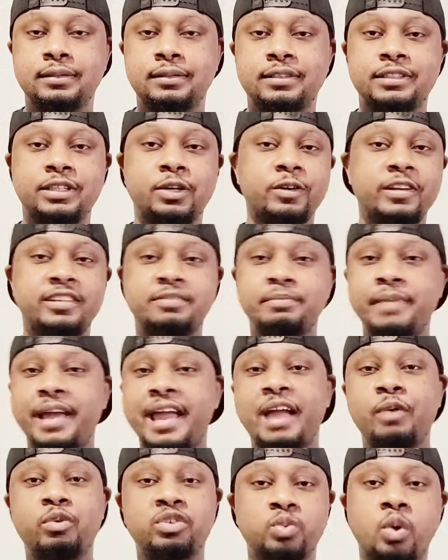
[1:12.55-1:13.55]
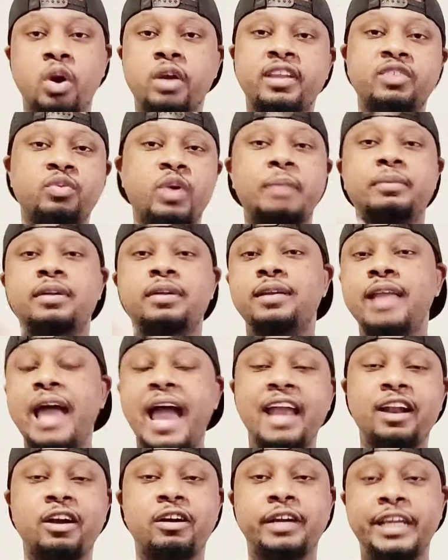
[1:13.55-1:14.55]
So this man was working his way up the
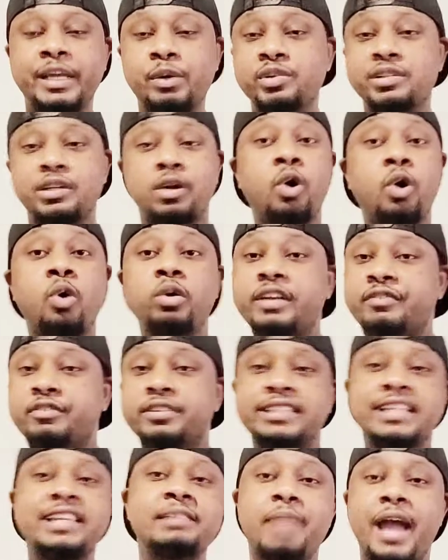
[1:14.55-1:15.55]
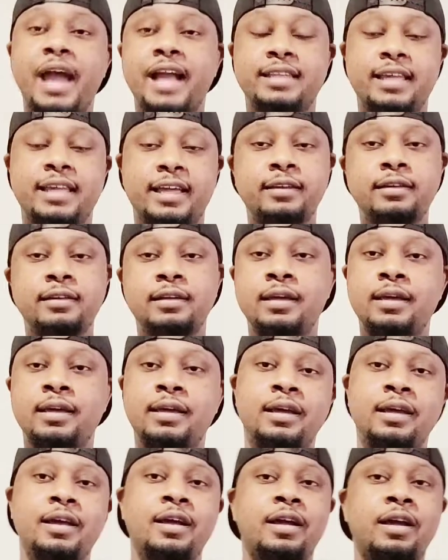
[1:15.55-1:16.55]
ladder. He was at a whole different team back then.
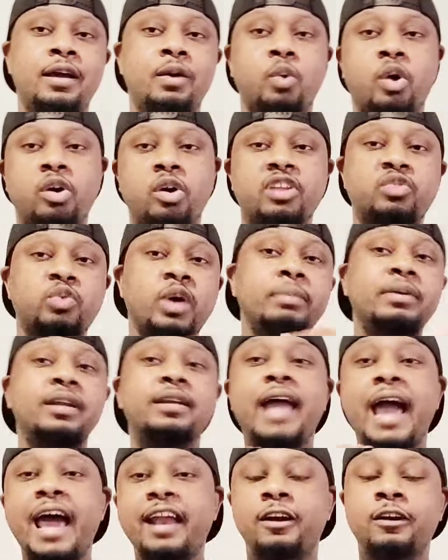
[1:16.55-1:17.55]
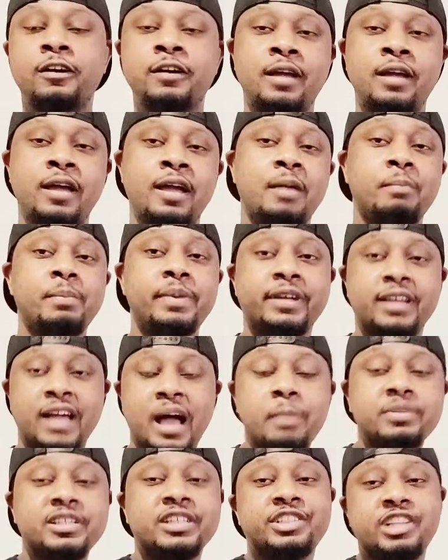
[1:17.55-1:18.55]
Working his way up the ladder,
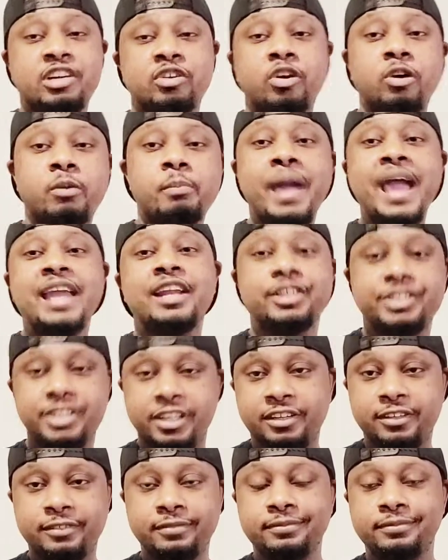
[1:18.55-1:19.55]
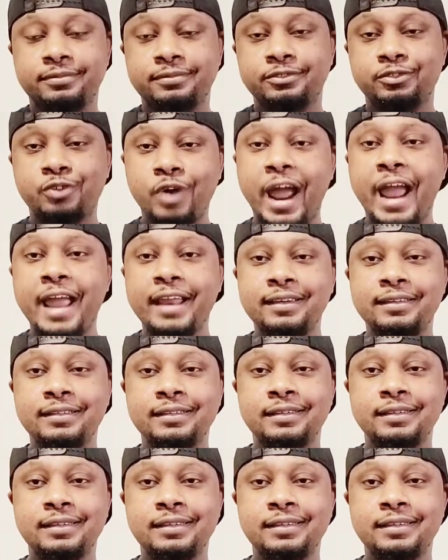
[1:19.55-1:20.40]
becomes a general manager, right?